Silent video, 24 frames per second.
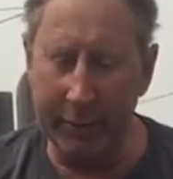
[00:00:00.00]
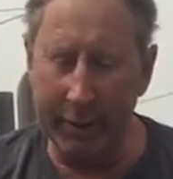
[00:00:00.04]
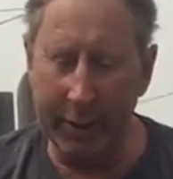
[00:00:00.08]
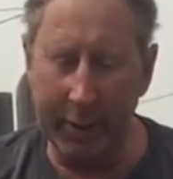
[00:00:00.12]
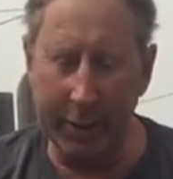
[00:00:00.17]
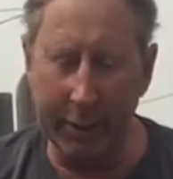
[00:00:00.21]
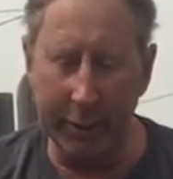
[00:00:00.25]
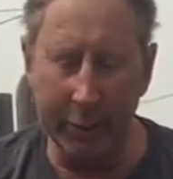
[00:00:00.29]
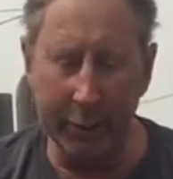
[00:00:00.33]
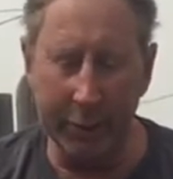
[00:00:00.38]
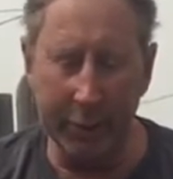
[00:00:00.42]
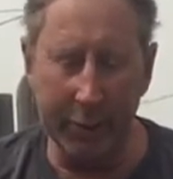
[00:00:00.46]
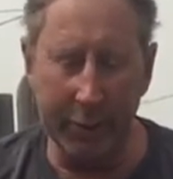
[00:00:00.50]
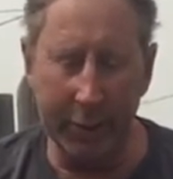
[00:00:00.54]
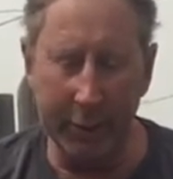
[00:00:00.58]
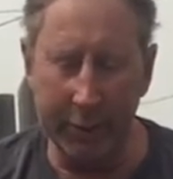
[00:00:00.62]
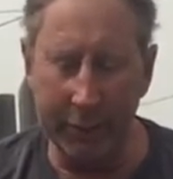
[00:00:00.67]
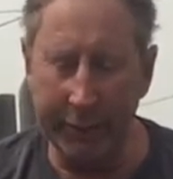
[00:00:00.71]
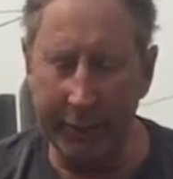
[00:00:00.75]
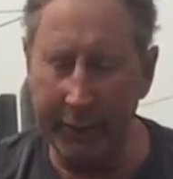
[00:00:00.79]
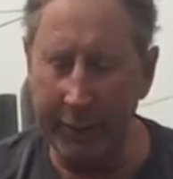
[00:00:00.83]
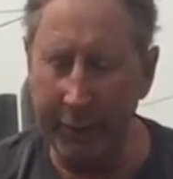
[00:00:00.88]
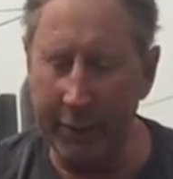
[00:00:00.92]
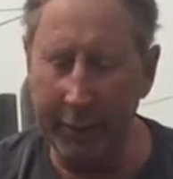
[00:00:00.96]
how you change
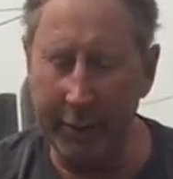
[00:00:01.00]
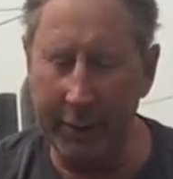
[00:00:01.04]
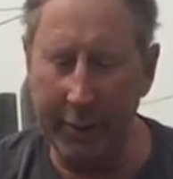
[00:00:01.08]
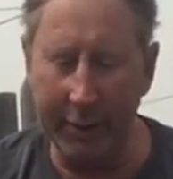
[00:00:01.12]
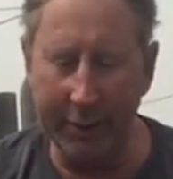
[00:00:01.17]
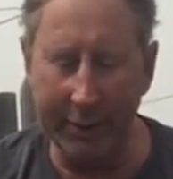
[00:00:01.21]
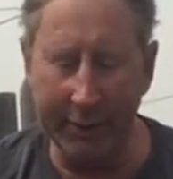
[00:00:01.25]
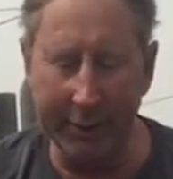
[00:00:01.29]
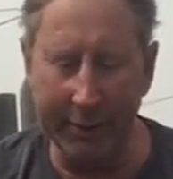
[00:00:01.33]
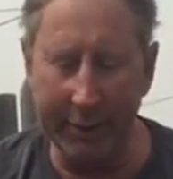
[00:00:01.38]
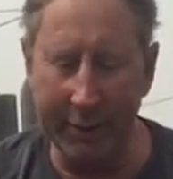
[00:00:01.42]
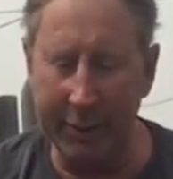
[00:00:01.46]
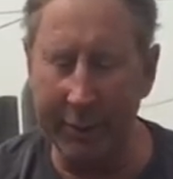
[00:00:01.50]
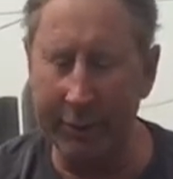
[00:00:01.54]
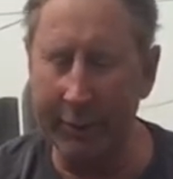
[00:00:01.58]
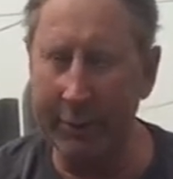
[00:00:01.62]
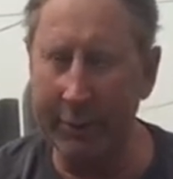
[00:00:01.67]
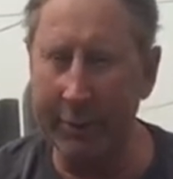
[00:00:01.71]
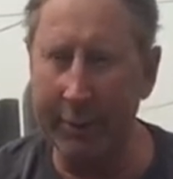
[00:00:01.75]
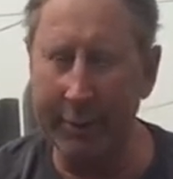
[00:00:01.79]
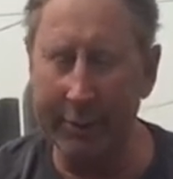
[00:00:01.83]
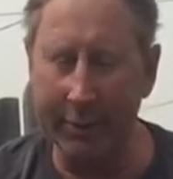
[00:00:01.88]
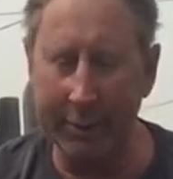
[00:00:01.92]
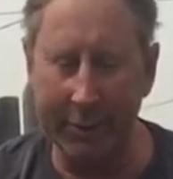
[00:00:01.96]
Fahrenheit to
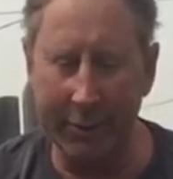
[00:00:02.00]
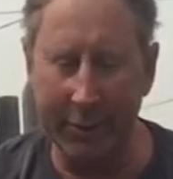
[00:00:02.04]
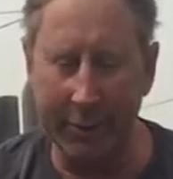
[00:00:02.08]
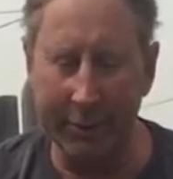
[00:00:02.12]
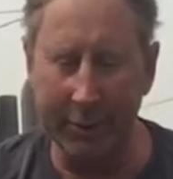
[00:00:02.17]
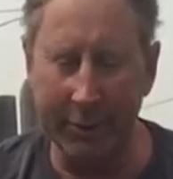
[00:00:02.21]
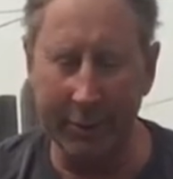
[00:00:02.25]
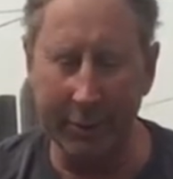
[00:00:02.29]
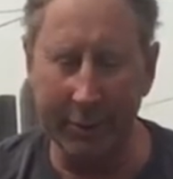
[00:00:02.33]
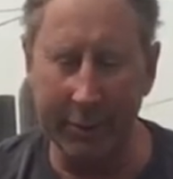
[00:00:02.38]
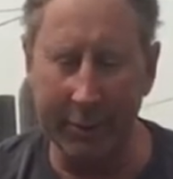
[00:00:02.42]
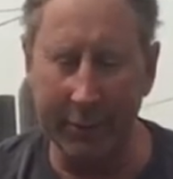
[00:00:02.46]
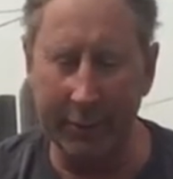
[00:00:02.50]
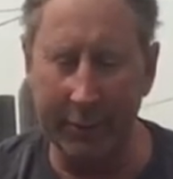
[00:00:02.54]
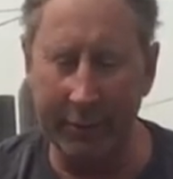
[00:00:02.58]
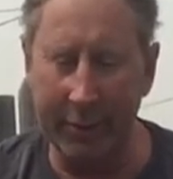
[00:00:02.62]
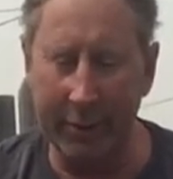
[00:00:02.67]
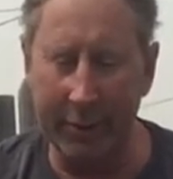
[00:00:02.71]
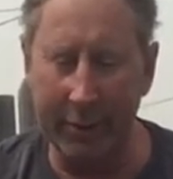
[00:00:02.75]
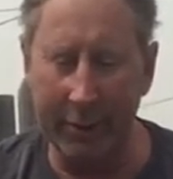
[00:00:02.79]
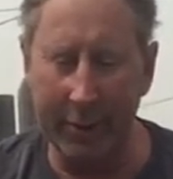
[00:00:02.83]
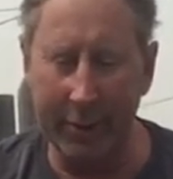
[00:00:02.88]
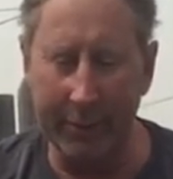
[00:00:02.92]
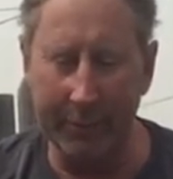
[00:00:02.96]
Celsius and Celsius to
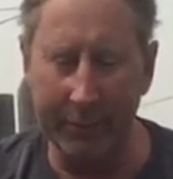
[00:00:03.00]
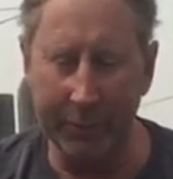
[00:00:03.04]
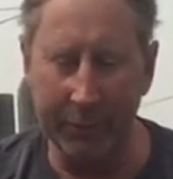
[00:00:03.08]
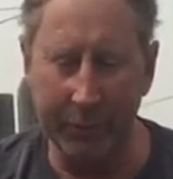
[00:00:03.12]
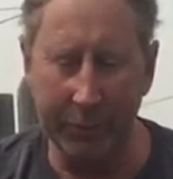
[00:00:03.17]
Fahrenheit.